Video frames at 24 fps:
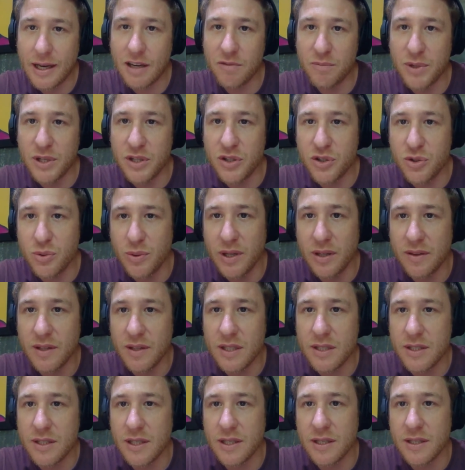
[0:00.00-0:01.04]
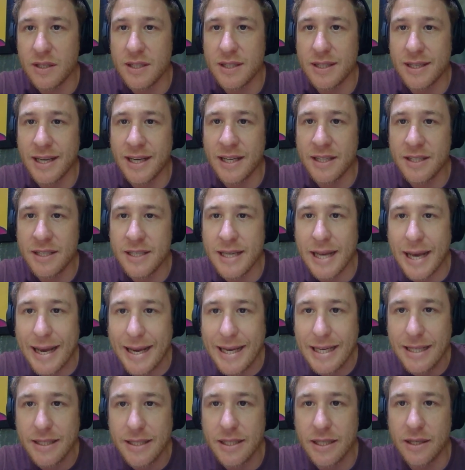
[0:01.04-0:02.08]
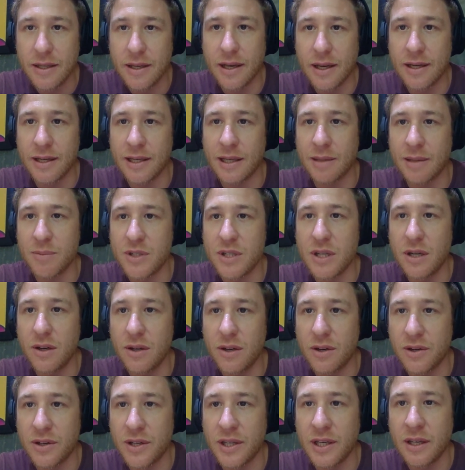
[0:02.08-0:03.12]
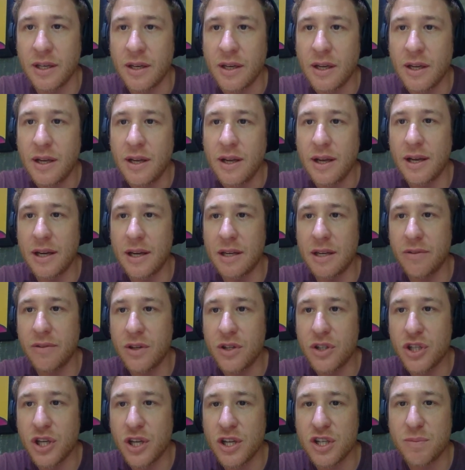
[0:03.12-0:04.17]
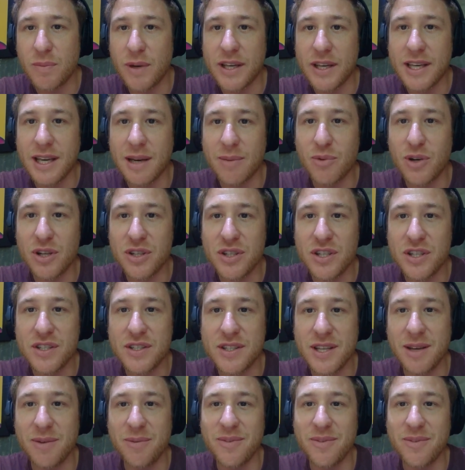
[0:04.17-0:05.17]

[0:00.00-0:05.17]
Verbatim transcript: I have been doing this since 1980 and I am still learning and even changed my camera system